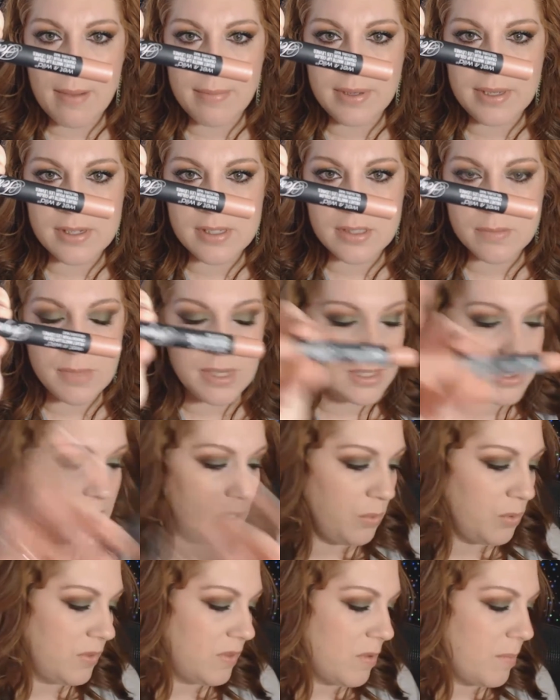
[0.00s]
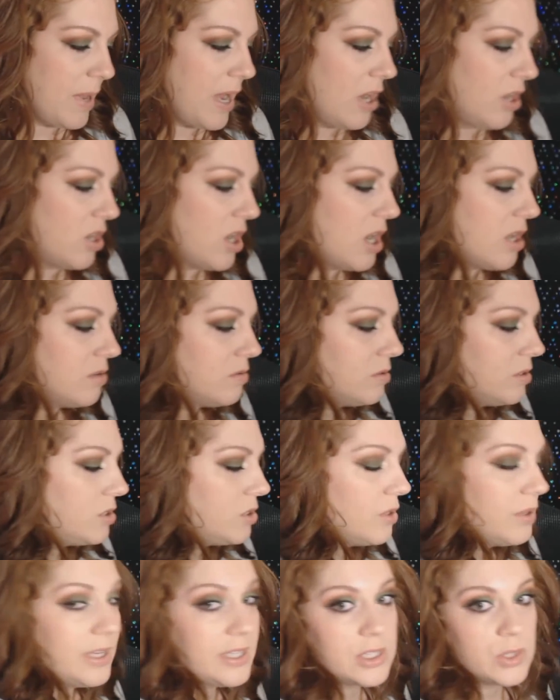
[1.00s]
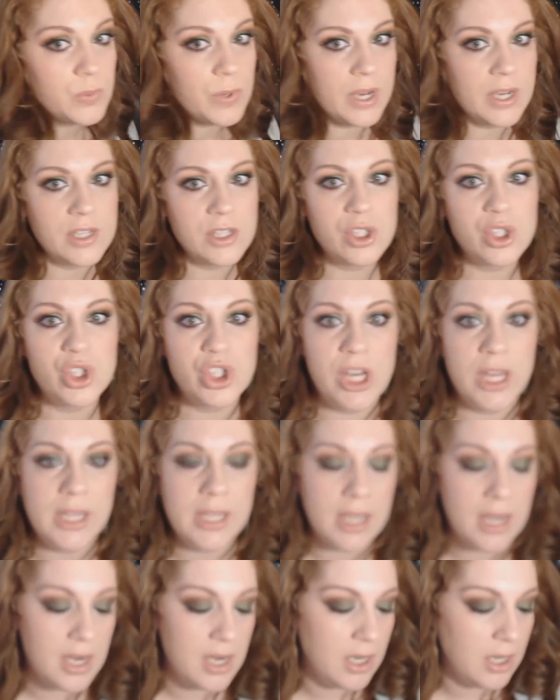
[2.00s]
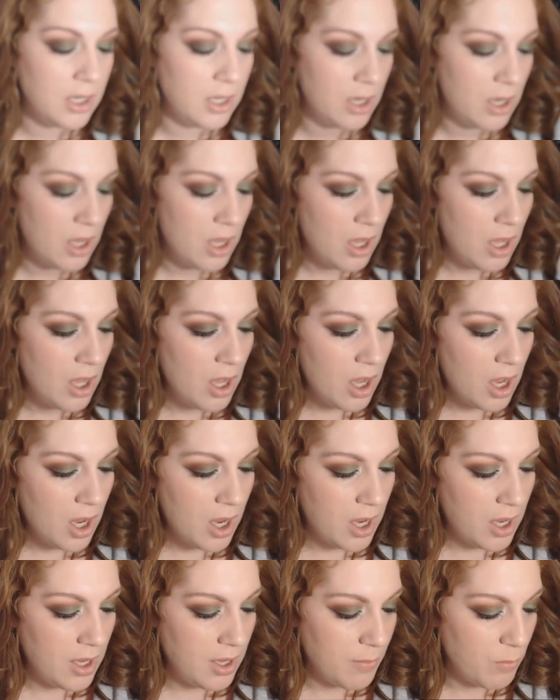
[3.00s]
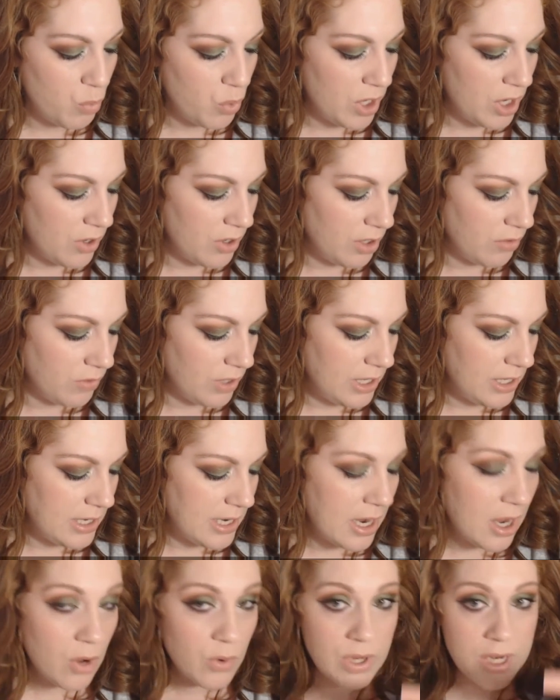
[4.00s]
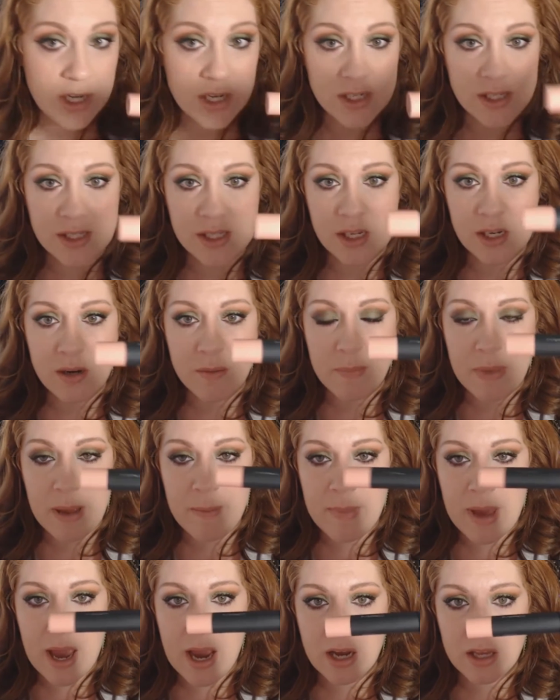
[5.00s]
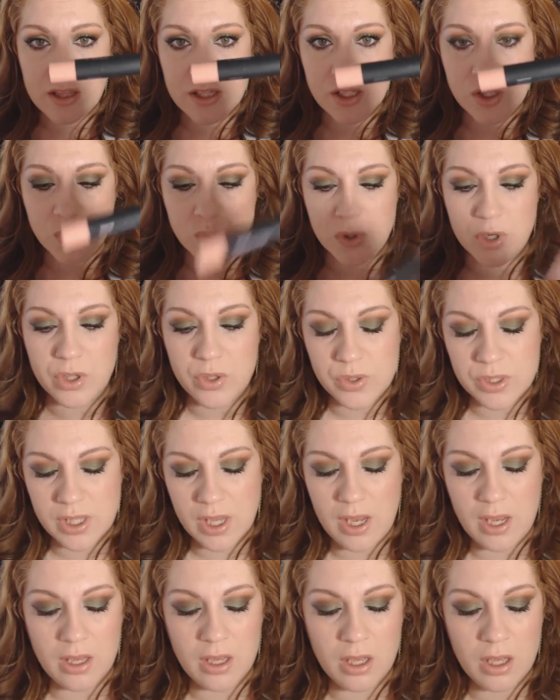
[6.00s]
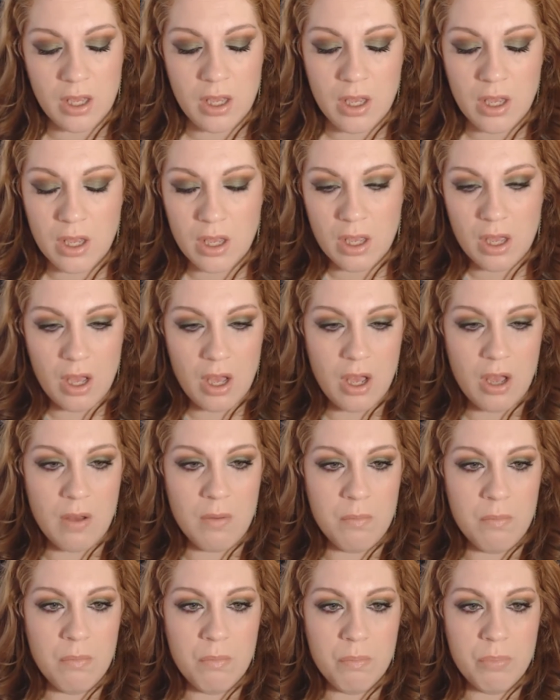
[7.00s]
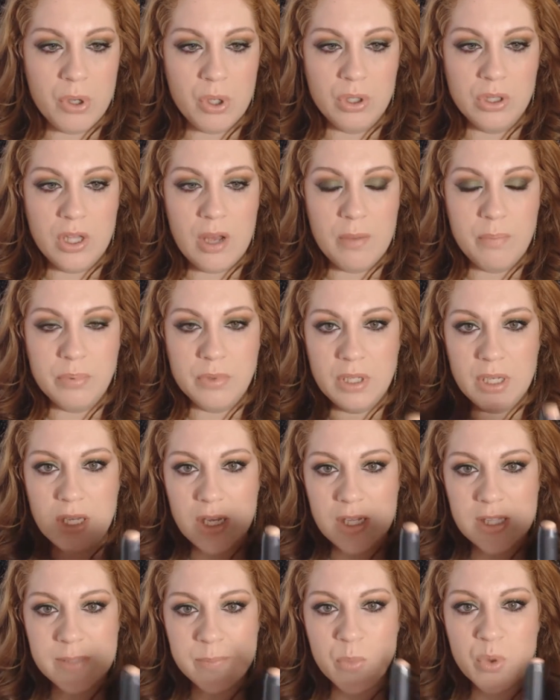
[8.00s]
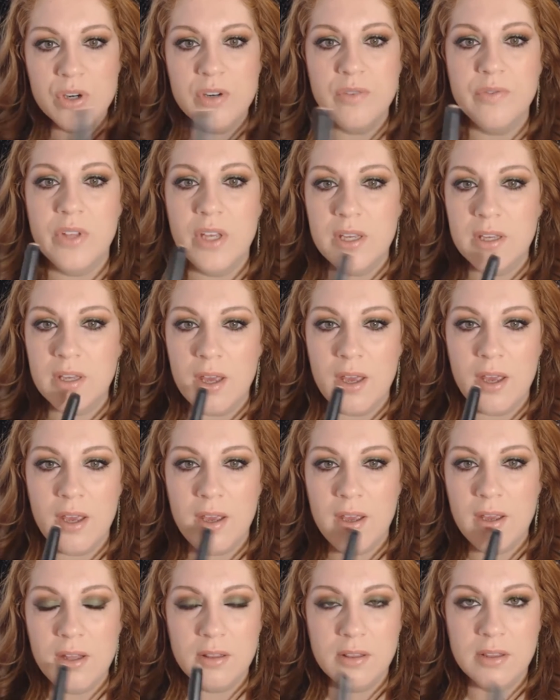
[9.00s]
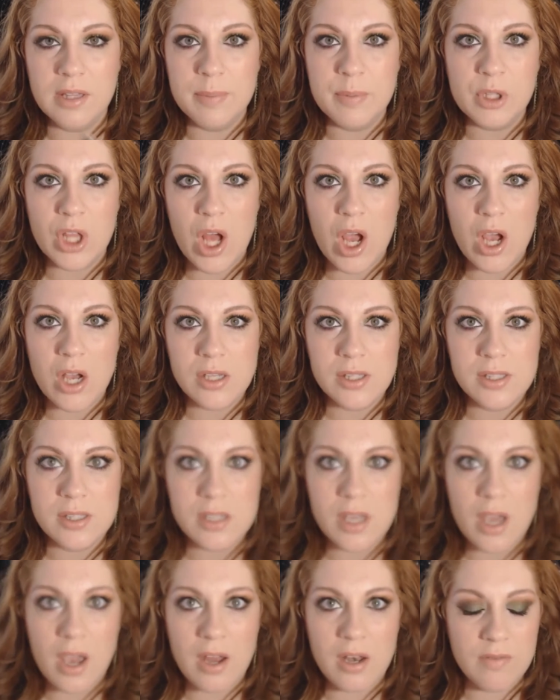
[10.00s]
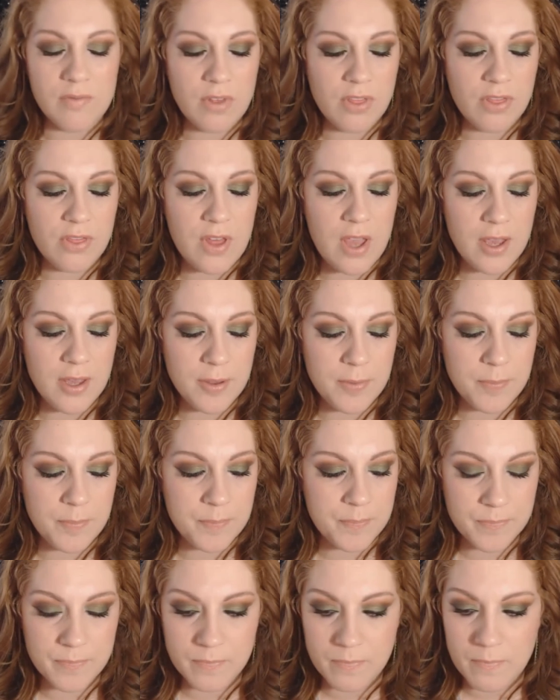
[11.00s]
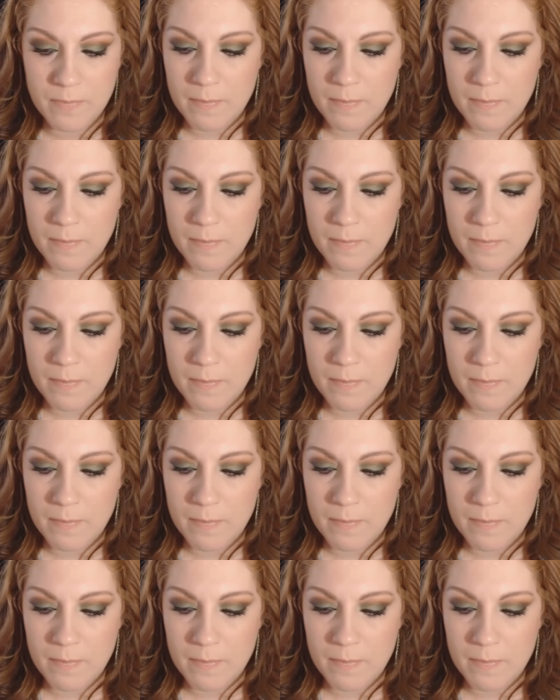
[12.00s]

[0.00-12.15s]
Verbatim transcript: Abby is messing with the background, so that's why it's shaking. I am wearing right now Innocent by MAC. This is one of those like um, pulled up, it's more of like a lip gloss kind of a thing.